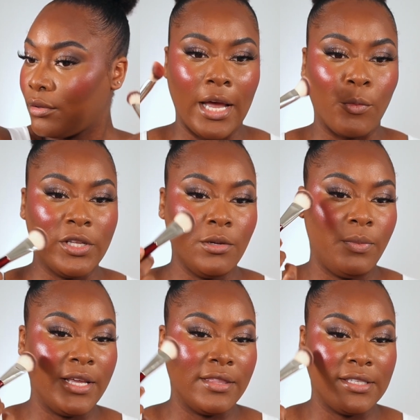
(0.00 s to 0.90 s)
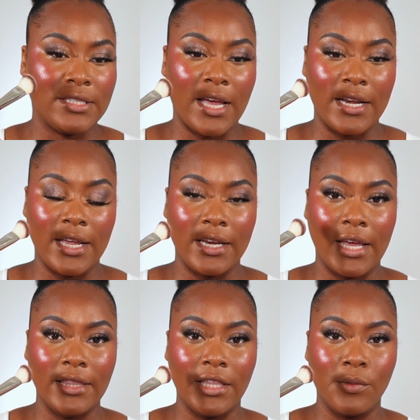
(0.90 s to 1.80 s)
I'm going to blend this side in
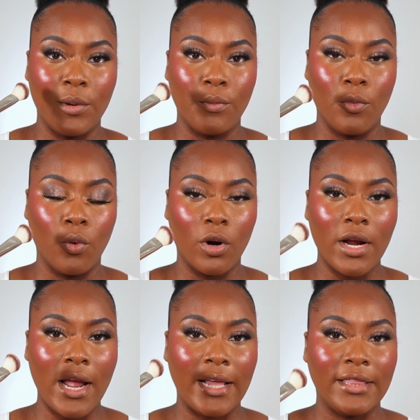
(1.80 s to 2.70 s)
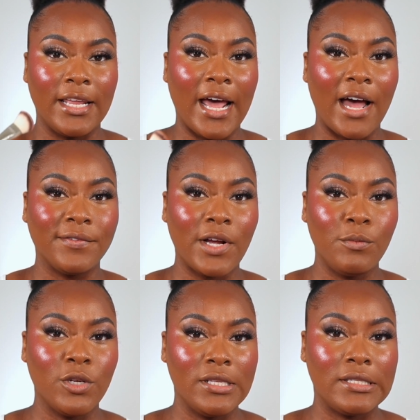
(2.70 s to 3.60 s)
a little bit more, and then after
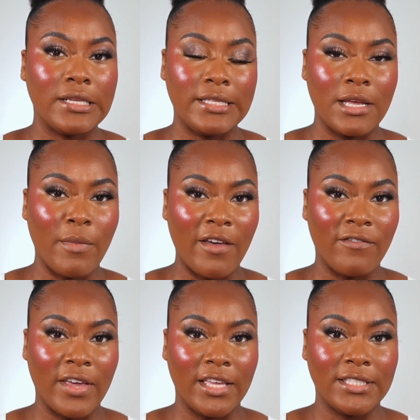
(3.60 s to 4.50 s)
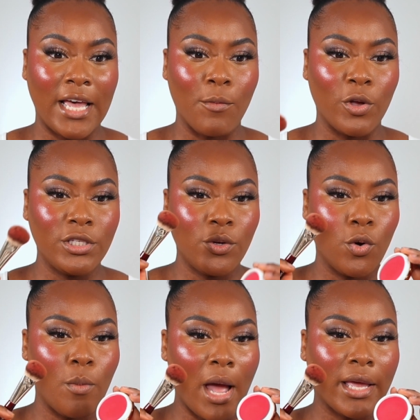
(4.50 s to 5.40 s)
I'm done setting my face, I'm going to
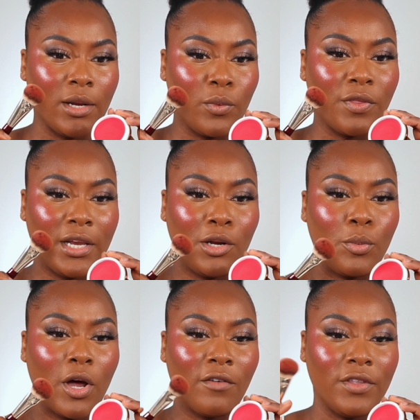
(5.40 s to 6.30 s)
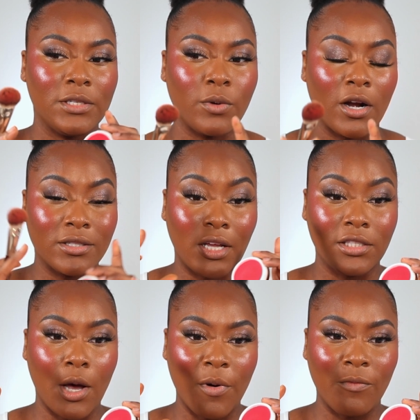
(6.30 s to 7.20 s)
go back in with a little bit of this product on
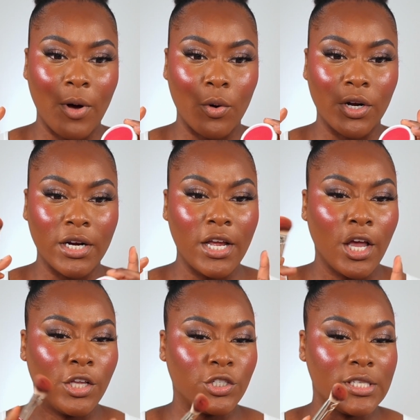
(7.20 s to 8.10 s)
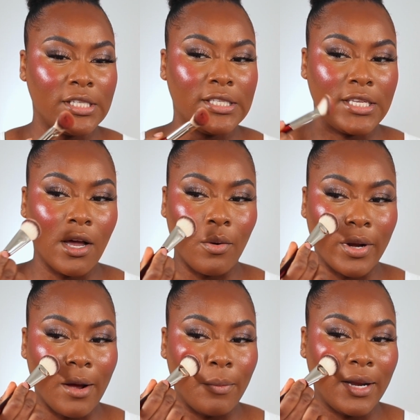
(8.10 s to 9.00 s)
top of powder just to see how
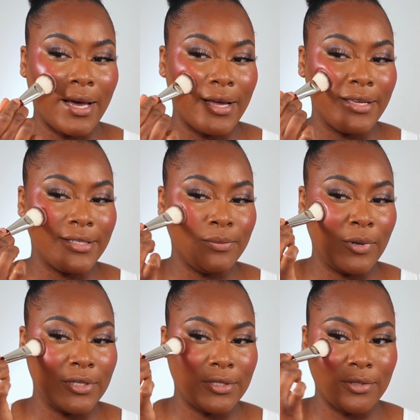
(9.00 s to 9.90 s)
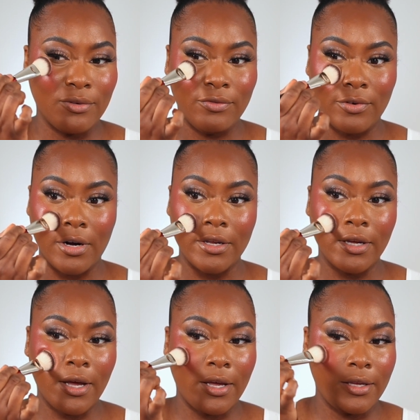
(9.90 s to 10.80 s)
it applies. But so far, you
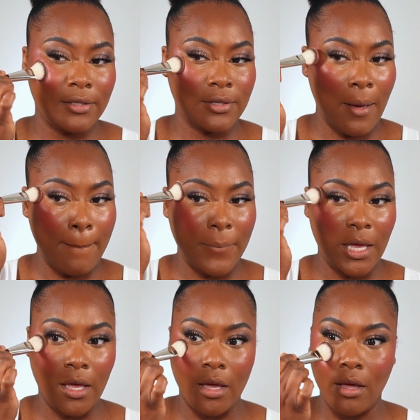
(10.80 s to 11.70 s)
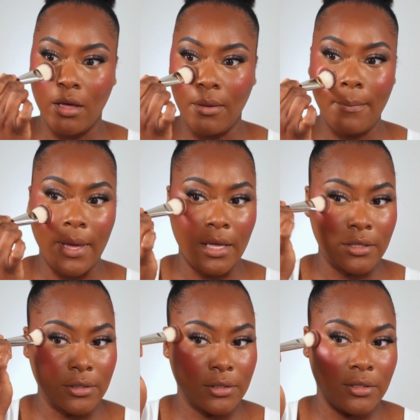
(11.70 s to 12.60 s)
guys,
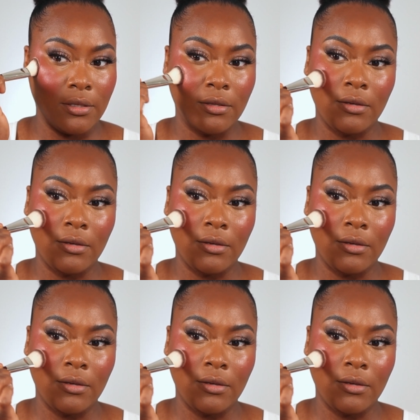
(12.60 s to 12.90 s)
pigment.